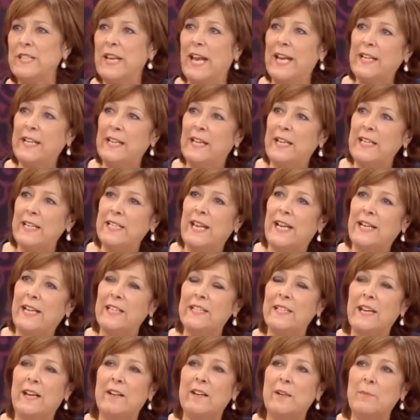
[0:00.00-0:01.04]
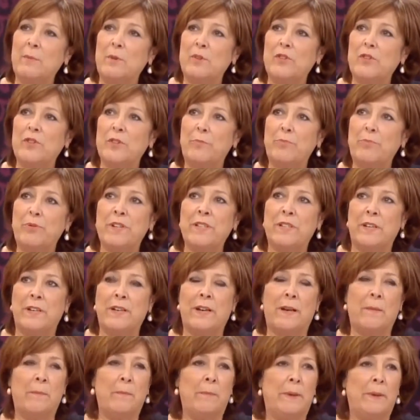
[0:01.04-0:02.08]
like a... It's like a terrible sort of prison
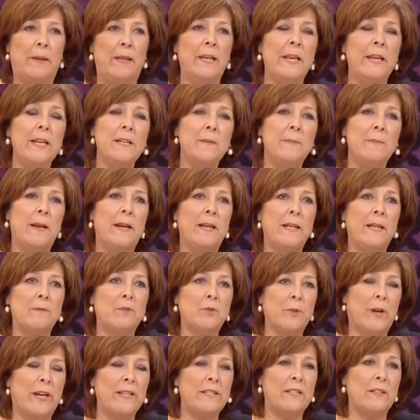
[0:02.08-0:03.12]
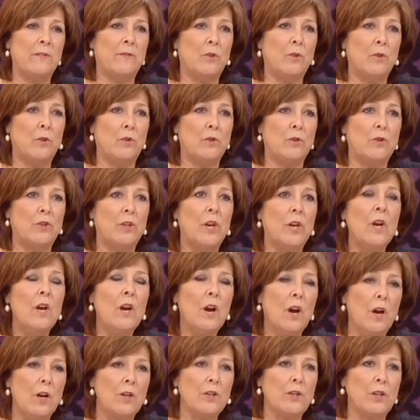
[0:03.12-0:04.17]
number. Linda Bellingham, twice divorced,
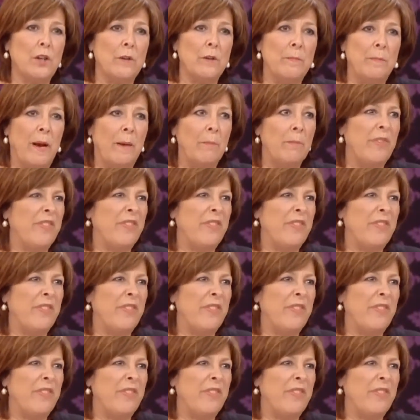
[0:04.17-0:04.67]
Oxo mum,